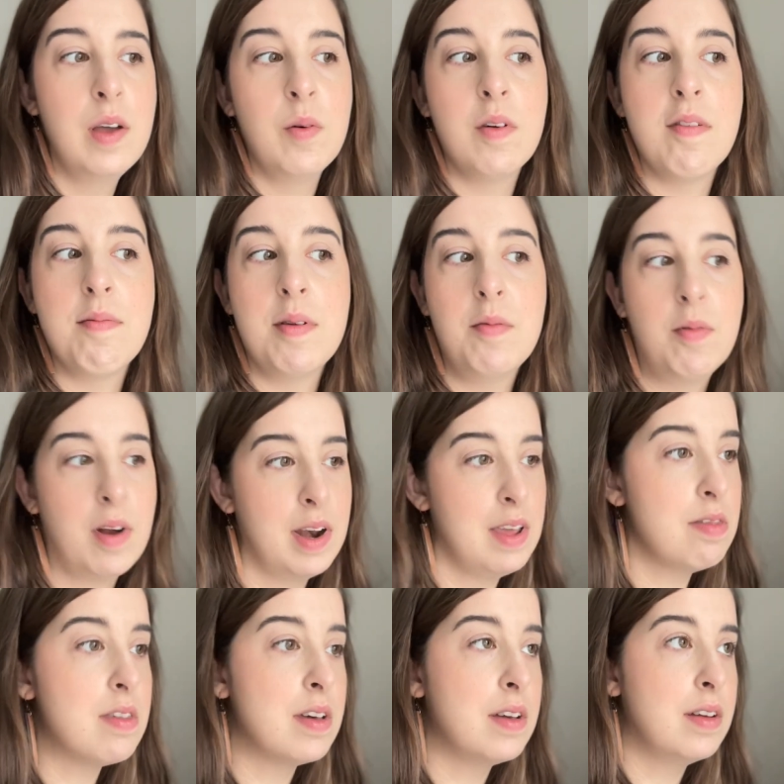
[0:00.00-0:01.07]
We've been
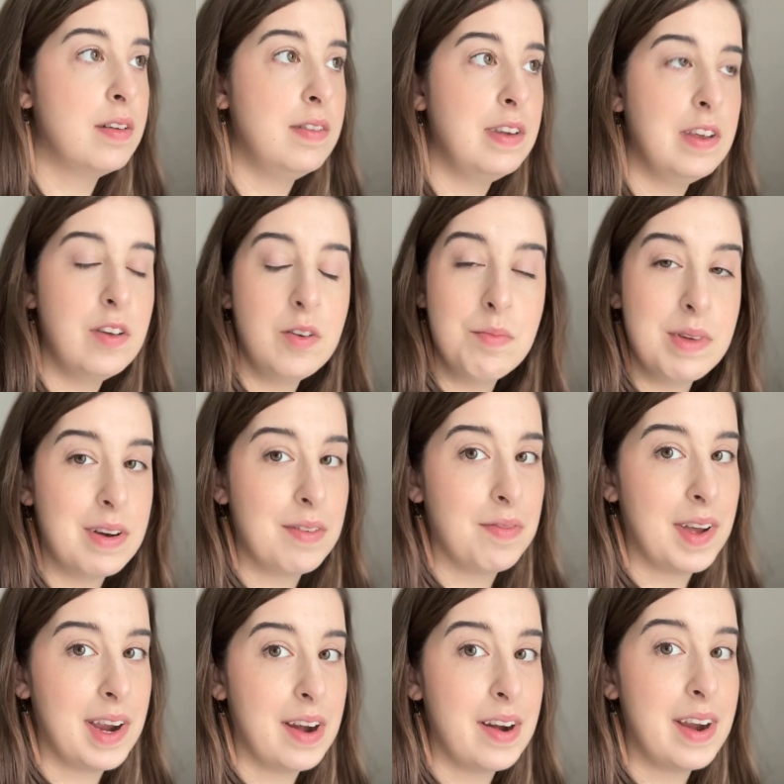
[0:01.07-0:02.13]
running the
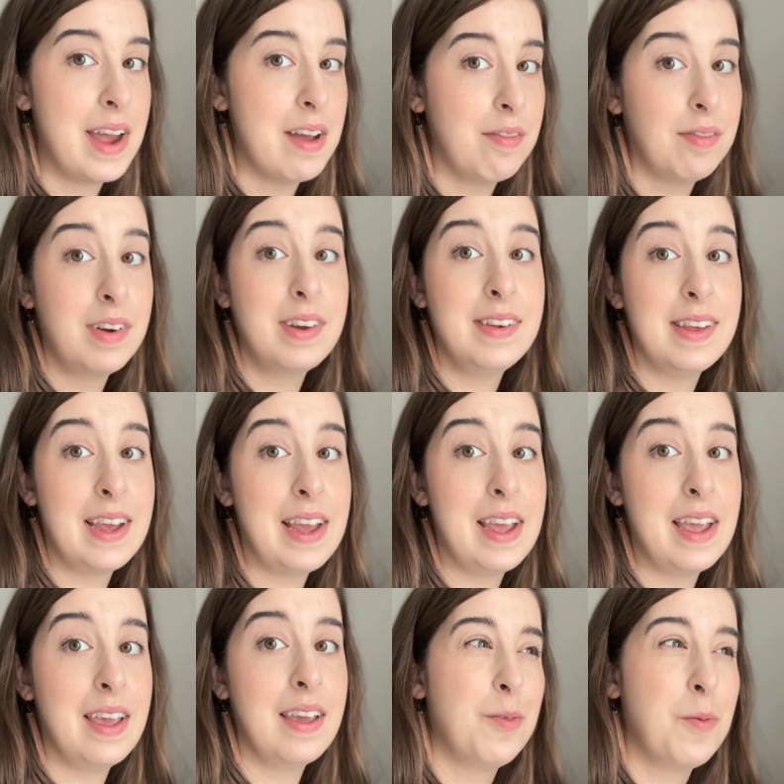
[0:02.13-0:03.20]
dehumidifier every day.